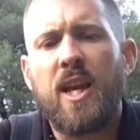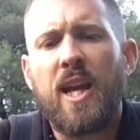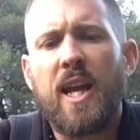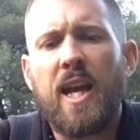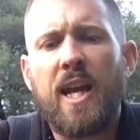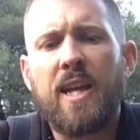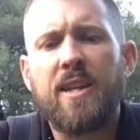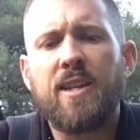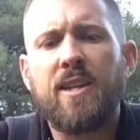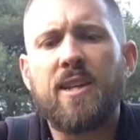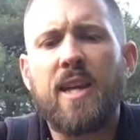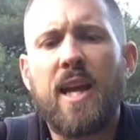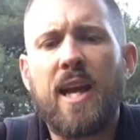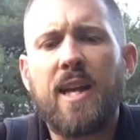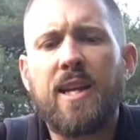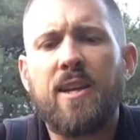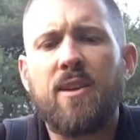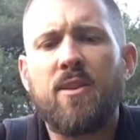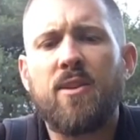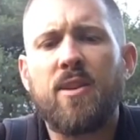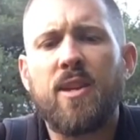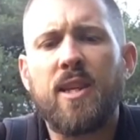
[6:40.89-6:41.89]
And
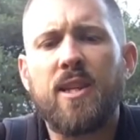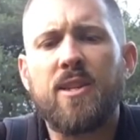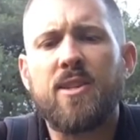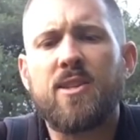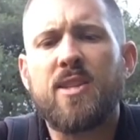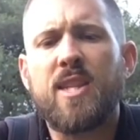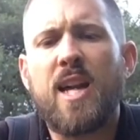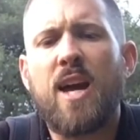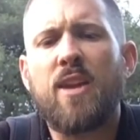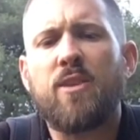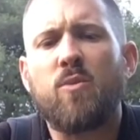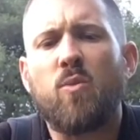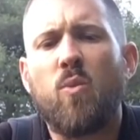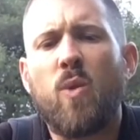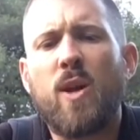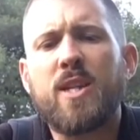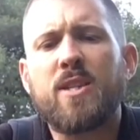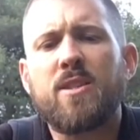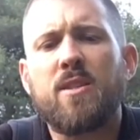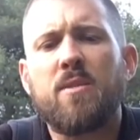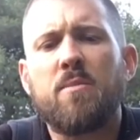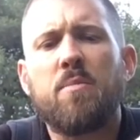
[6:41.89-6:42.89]
here in the
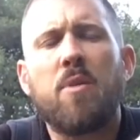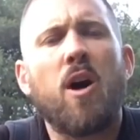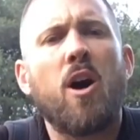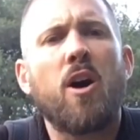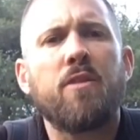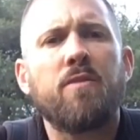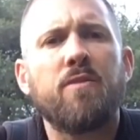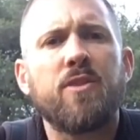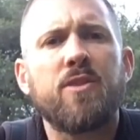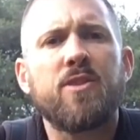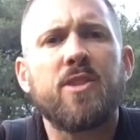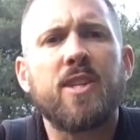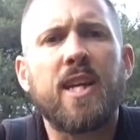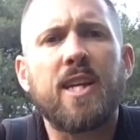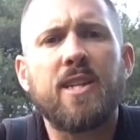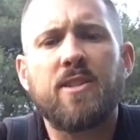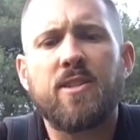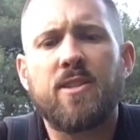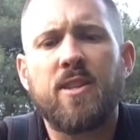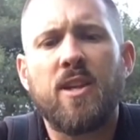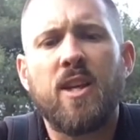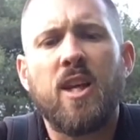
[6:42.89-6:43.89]
southwestern part of the
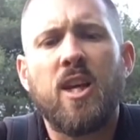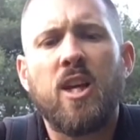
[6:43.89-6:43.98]
States,